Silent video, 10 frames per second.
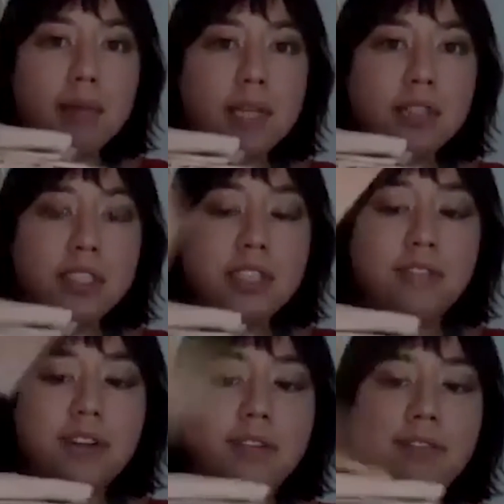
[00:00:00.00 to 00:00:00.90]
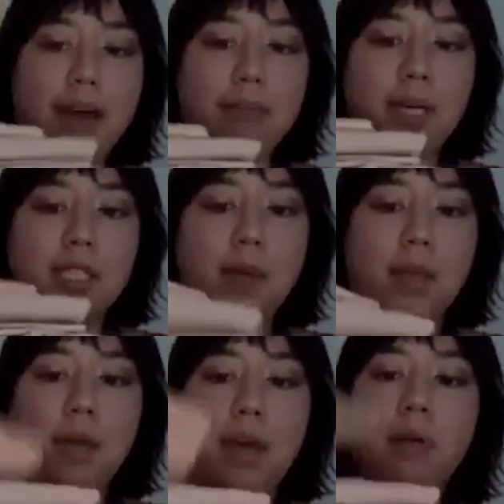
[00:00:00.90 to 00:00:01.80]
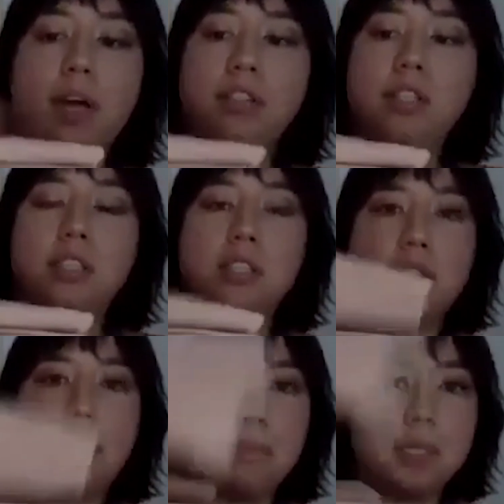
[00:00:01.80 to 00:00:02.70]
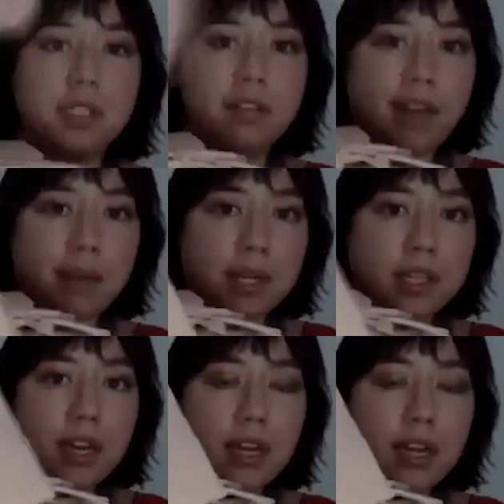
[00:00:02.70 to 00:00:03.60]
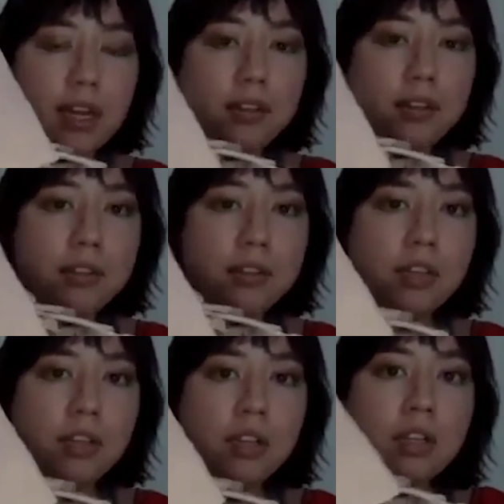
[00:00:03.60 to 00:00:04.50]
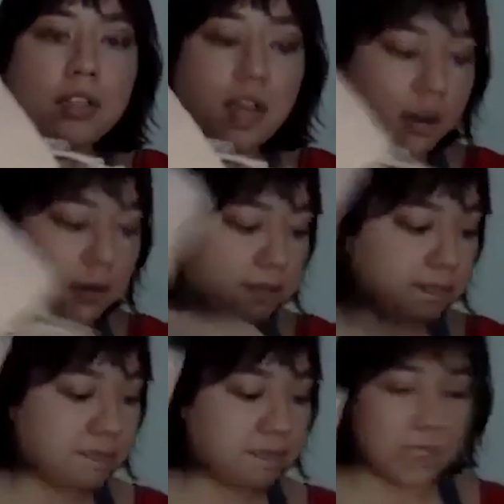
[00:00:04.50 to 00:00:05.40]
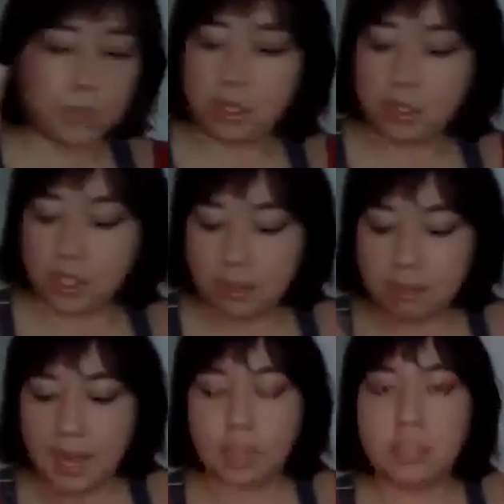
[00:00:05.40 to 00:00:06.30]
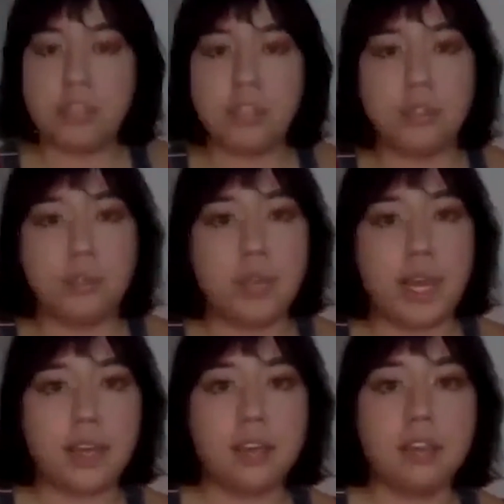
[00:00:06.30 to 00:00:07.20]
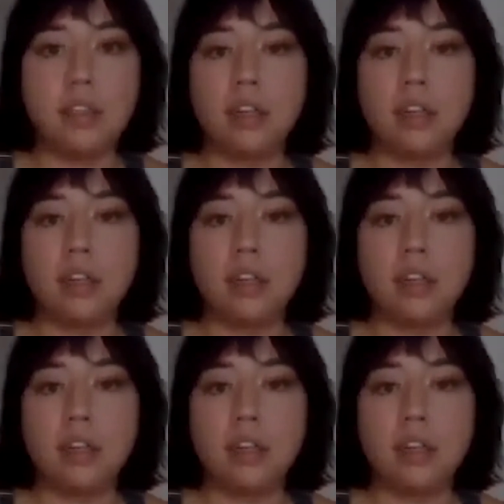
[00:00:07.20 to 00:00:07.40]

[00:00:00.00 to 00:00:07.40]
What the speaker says: These are different fabrics, by the way. Well, actually, this is that muslin fabric that I used. So especially compared to like